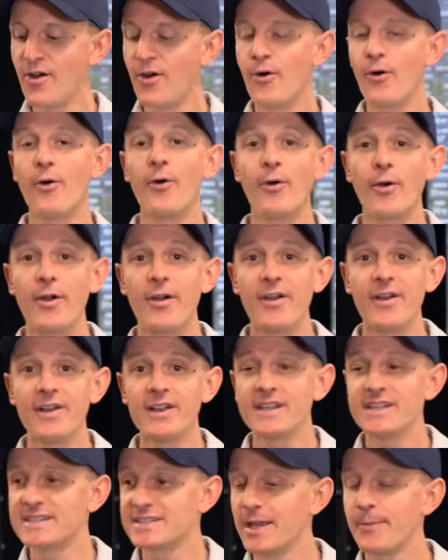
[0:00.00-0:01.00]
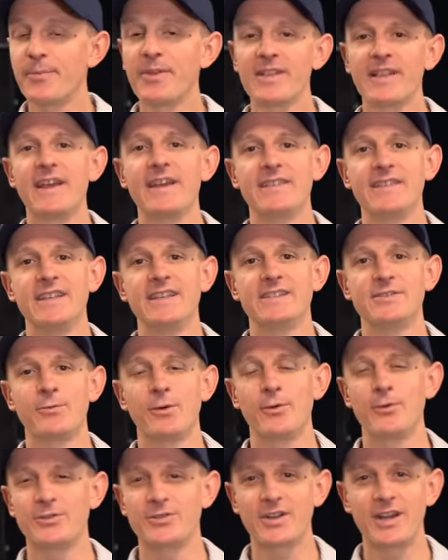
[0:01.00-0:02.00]
or something like this
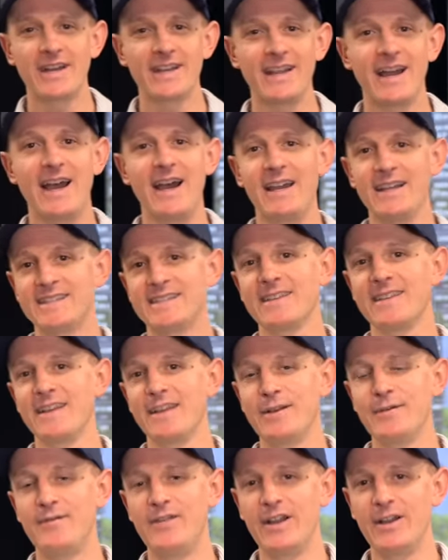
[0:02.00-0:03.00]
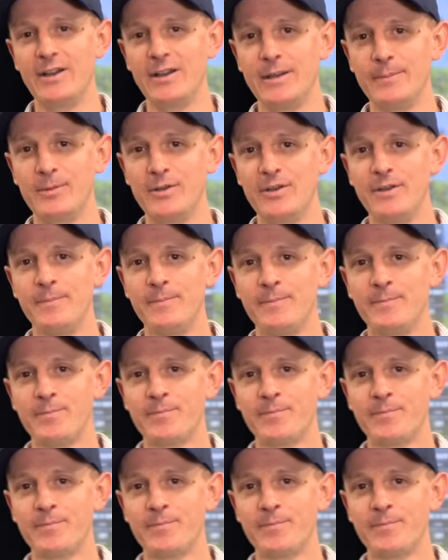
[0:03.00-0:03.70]
where we're trying to isolate a variable